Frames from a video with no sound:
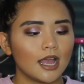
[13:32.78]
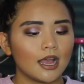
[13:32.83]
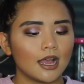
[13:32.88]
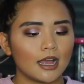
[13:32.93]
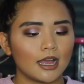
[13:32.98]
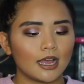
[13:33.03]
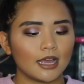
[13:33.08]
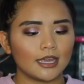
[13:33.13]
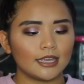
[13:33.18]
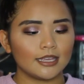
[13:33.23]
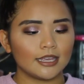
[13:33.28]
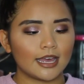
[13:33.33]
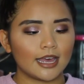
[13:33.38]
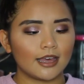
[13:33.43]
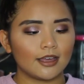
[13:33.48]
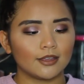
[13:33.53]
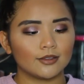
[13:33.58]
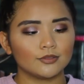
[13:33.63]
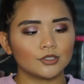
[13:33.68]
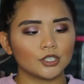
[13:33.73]
I
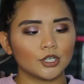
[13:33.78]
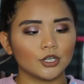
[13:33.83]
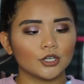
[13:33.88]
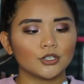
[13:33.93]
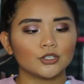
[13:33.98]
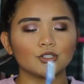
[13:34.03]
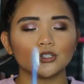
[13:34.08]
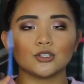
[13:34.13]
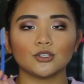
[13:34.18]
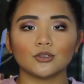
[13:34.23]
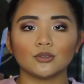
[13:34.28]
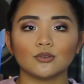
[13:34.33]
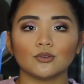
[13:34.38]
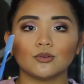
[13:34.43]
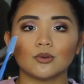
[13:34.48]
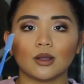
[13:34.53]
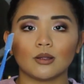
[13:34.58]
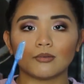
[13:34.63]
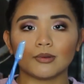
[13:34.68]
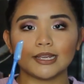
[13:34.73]
have turned
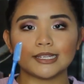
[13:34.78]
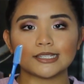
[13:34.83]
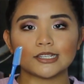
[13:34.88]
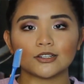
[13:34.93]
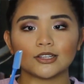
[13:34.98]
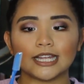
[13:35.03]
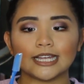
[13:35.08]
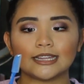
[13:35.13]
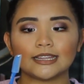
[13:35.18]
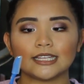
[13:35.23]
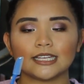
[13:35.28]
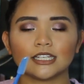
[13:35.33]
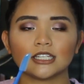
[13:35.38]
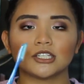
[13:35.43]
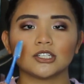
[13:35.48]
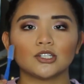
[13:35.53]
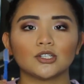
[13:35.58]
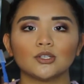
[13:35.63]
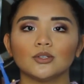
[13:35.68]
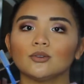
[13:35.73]
to a razor like
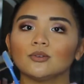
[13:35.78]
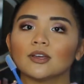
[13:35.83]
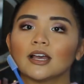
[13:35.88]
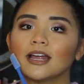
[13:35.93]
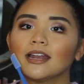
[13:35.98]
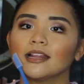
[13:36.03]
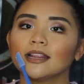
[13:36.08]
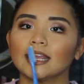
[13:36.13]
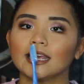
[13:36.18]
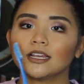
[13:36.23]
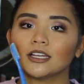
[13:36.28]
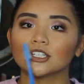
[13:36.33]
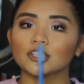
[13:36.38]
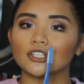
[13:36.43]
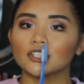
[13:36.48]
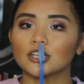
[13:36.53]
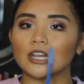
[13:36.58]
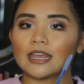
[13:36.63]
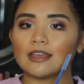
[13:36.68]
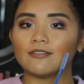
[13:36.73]
this to kind of like
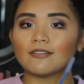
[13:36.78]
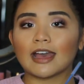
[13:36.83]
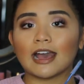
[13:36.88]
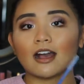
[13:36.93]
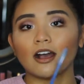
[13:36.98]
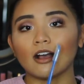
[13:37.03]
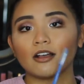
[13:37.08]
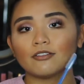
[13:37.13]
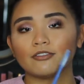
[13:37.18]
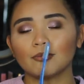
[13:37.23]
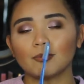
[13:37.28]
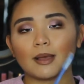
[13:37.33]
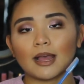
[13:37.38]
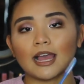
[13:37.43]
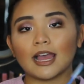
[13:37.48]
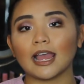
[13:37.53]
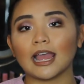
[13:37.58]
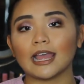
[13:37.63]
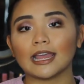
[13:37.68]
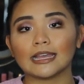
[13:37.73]
shave off
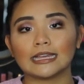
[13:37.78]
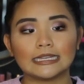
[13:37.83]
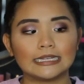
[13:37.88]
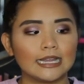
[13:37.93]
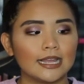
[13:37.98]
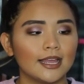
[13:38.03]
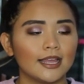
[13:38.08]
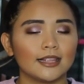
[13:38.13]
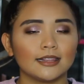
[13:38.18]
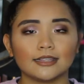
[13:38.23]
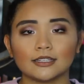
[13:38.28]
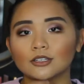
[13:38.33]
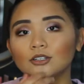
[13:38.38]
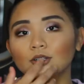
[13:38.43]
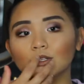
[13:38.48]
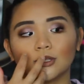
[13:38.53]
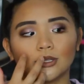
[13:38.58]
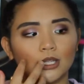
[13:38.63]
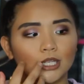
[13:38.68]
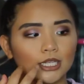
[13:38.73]
my
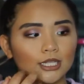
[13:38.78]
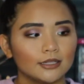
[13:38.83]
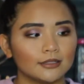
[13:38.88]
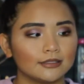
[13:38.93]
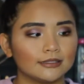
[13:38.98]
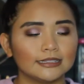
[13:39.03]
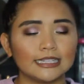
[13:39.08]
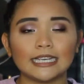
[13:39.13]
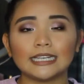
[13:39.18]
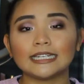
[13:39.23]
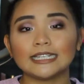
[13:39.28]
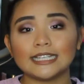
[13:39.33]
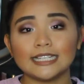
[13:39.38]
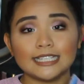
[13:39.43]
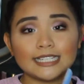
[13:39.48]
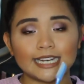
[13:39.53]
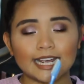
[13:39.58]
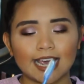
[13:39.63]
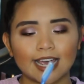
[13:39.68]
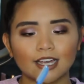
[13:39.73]
little lady
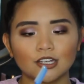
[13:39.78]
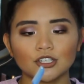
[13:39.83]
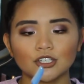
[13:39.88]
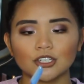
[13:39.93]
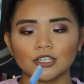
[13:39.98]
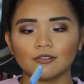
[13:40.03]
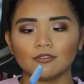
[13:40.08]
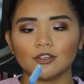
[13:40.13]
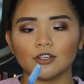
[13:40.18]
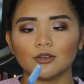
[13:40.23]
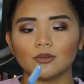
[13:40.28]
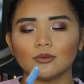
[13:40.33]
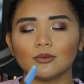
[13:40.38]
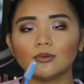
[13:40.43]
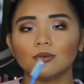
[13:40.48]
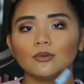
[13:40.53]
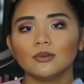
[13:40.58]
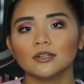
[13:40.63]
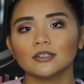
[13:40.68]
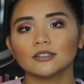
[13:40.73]
stash, if
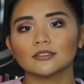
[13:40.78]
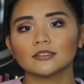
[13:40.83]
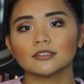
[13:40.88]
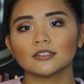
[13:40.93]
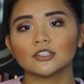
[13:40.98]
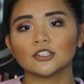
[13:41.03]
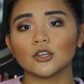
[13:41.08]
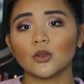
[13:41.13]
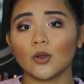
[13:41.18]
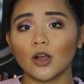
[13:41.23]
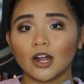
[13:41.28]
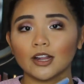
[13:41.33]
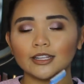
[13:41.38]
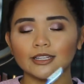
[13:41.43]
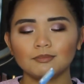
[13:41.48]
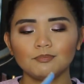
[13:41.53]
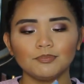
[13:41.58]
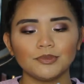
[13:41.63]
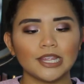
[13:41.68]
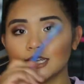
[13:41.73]
you so it.